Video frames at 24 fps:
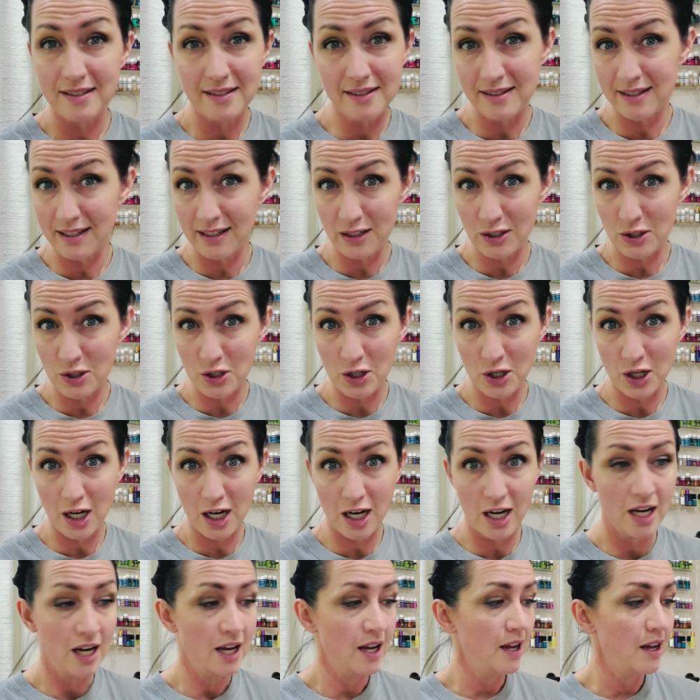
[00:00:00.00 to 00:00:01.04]

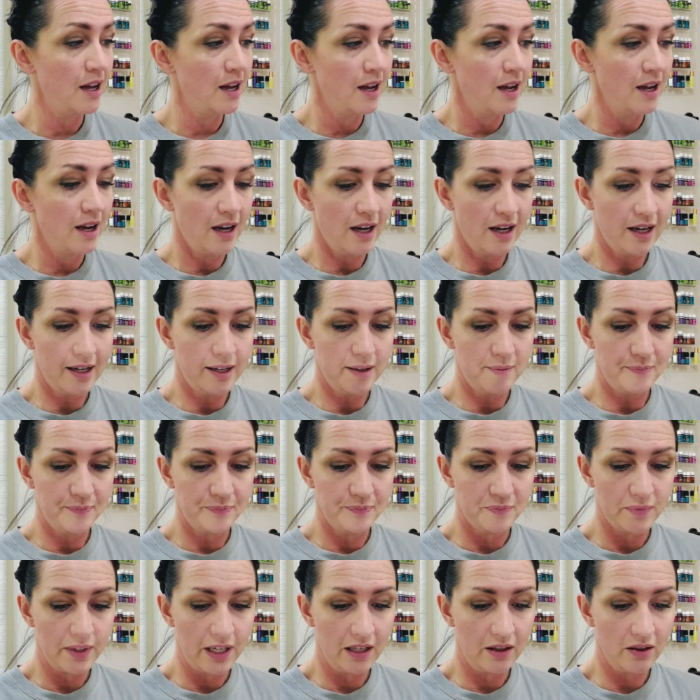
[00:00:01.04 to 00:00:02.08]
signature
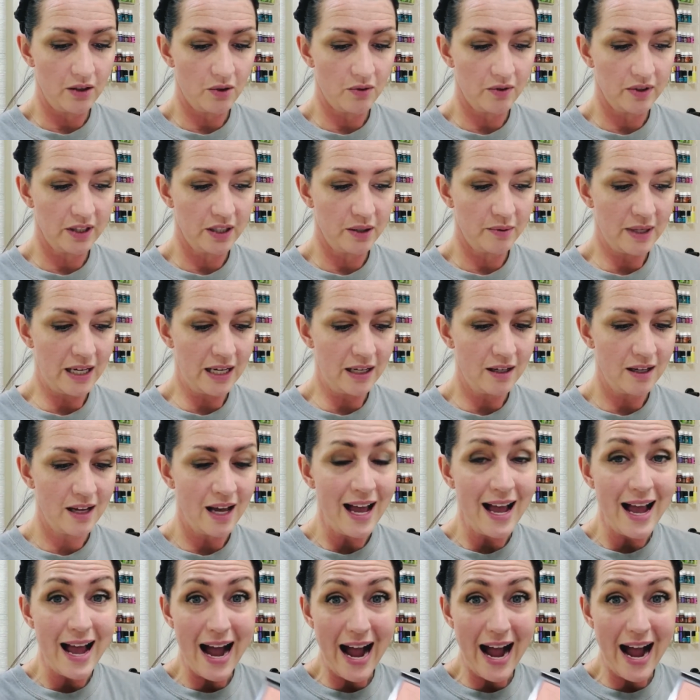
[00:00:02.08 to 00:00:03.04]
in there really well.